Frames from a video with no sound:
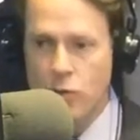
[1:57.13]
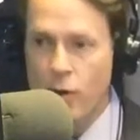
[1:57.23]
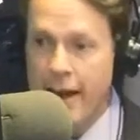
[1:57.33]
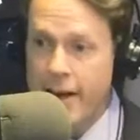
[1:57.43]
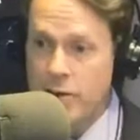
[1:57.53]

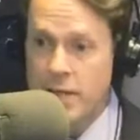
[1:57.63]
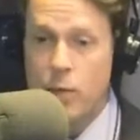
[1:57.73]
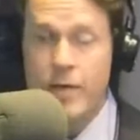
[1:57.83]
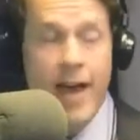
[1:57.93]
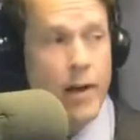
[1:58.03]
tornadoes that
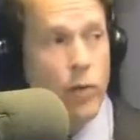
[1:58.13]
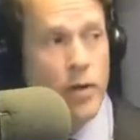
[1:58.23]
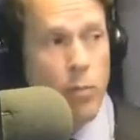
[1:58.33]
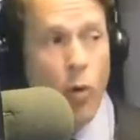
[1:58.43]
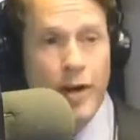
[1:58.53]
we've had
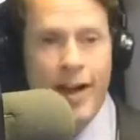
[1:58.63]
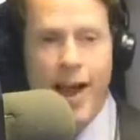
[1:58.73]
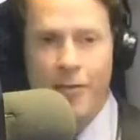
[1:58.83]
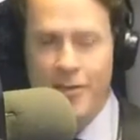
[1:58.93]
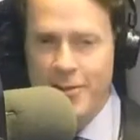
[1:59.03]
really pointed
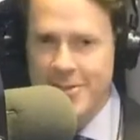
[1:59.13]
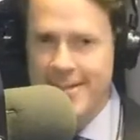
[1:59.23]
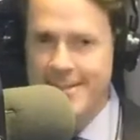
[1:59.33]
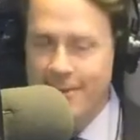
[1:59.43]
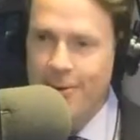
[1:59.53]
out that there's
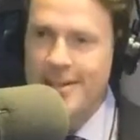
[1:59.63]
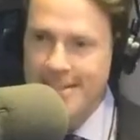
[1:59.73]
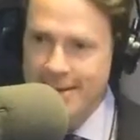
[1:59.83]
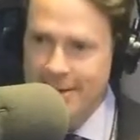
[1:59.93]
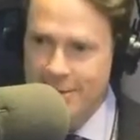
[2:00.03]
a
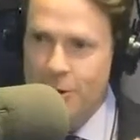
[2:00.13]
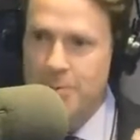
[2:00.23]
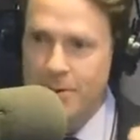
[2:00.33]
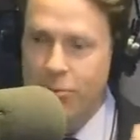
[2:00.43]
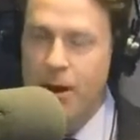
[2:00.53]
difference in, in
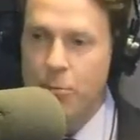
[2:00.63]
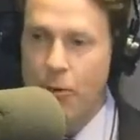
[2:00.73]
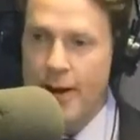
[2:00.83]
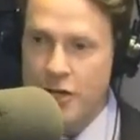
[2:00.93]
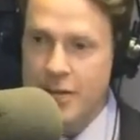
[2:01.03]
terms of
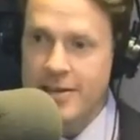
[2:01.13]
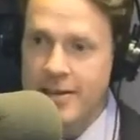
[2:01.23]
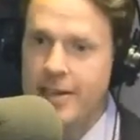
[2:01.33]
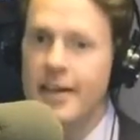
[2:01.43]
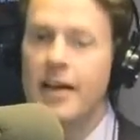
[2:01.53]
preparation.